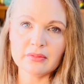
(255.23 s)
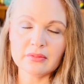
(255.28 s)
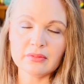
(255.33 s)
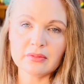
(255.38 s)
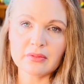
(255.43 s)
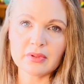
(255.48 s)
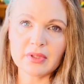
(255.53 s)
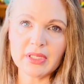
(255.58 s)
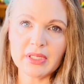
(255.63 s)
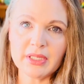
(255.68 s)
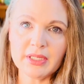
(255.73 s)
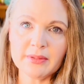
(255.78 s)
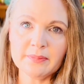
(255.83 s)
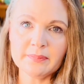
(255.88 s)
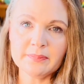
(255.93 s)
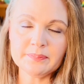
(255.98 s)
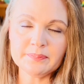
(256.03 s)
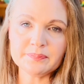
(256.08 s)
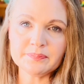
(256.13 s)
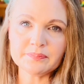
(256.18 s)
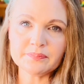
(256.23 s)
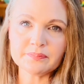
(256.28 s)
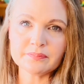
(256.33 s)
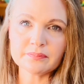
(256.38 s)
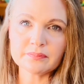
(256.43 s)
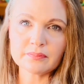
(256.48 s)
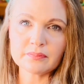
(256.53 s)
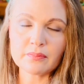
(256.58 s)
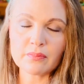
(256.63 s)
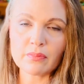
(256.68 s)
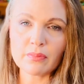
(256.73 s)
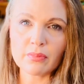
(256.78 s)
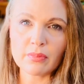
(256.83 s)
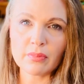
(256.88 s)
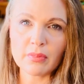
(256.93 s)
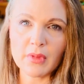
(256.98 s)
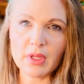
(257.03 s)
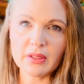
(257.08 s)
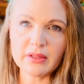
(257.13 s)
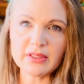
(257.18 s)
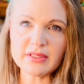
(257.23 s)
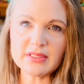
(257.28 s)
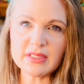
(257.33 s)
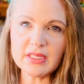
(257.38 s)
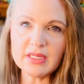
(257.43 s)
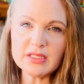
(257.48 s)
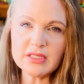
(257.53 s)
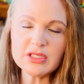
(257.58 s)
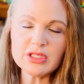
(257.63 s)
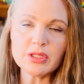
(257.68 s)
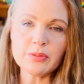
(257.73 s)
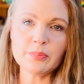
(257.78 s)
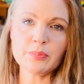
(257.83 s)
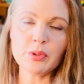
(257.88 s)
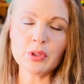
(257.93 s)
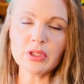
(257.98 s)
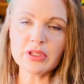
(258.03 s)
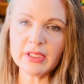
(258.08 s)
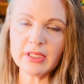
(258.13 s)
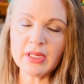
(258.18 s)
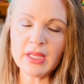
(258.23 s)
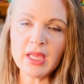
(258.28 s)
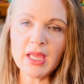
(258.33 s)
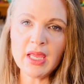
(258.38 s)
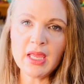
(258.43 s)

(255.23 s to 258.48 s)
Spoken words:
okay? Let's get into the booklet